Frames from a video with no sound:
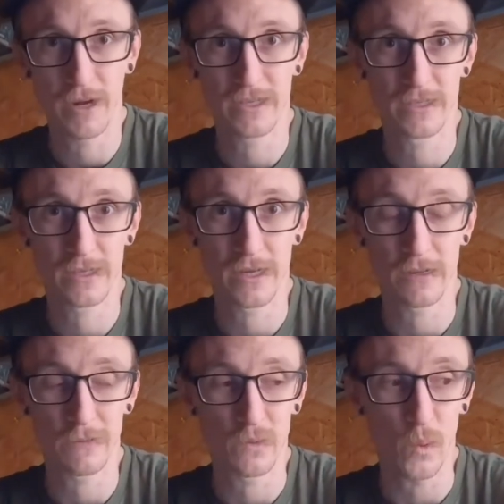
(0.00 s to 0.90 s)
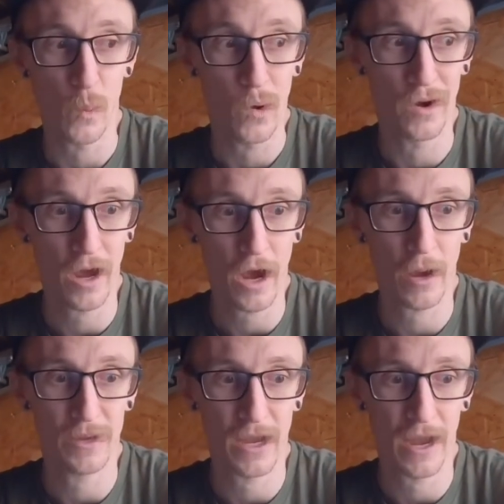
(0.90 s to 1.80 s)
bikes is like the one
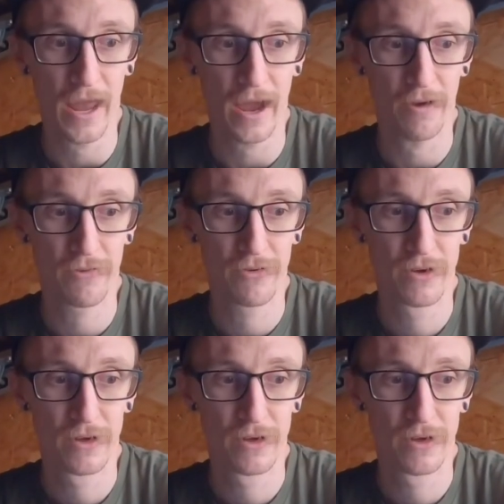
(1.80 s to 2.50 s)
hobby I have